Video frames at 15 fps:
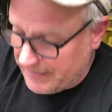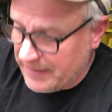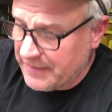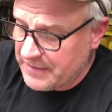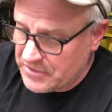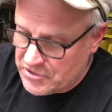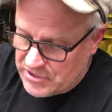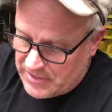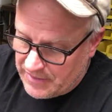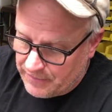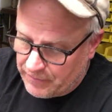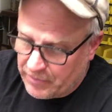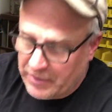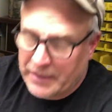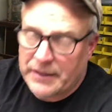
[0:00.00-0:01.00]
the GM
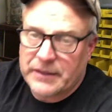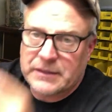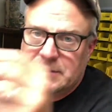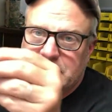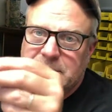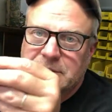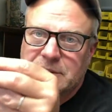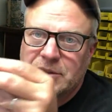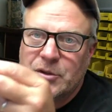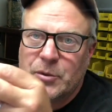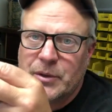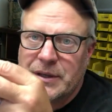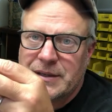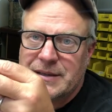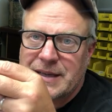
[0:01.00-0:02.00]
products, you
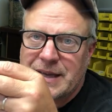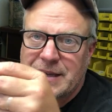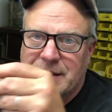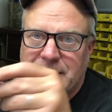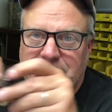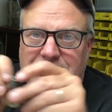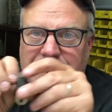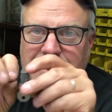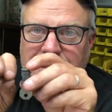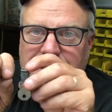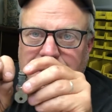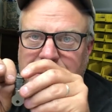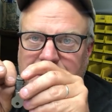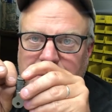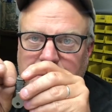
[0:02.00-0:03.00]
can take the
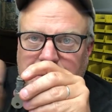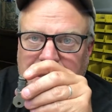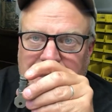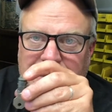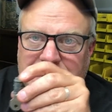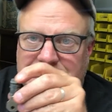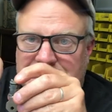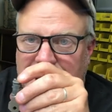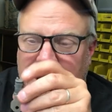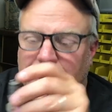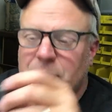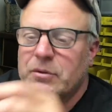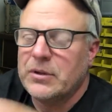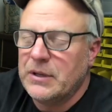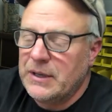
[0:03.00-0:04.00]
pins
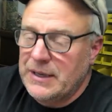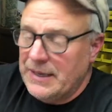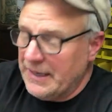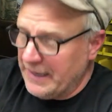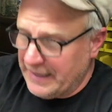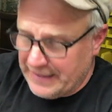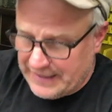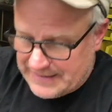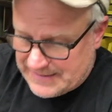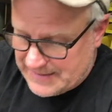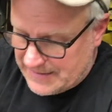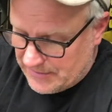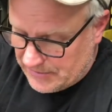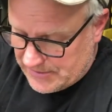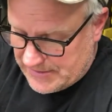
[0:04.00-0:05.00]
out. And I
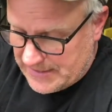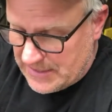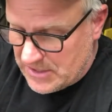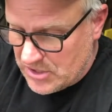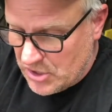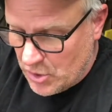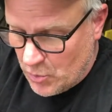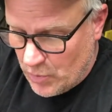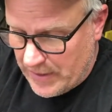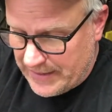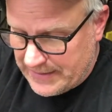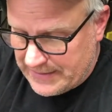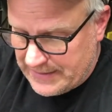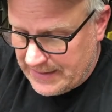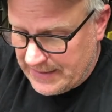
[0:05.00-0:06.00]
still see no way
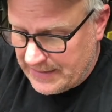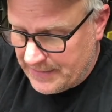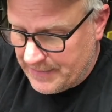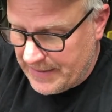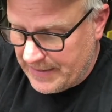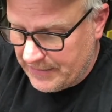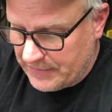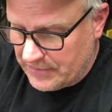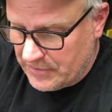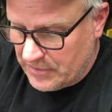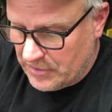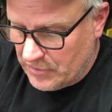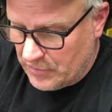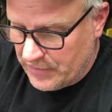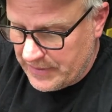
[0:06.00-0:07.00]
to take them out
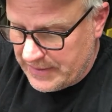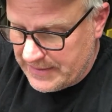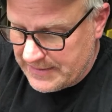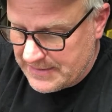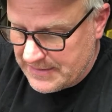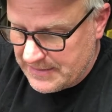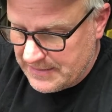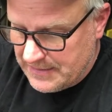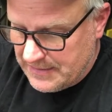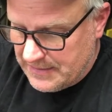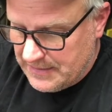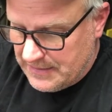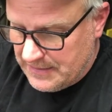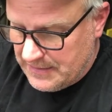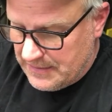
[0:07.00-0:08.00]
on these
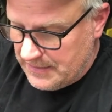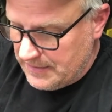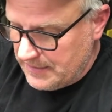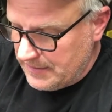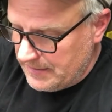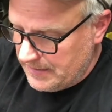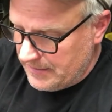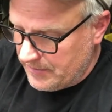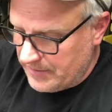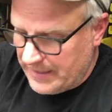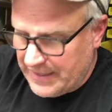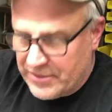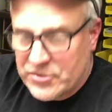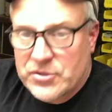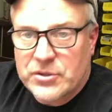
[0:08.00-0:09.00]

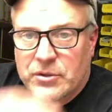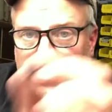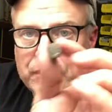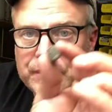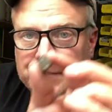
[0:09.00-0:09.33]
international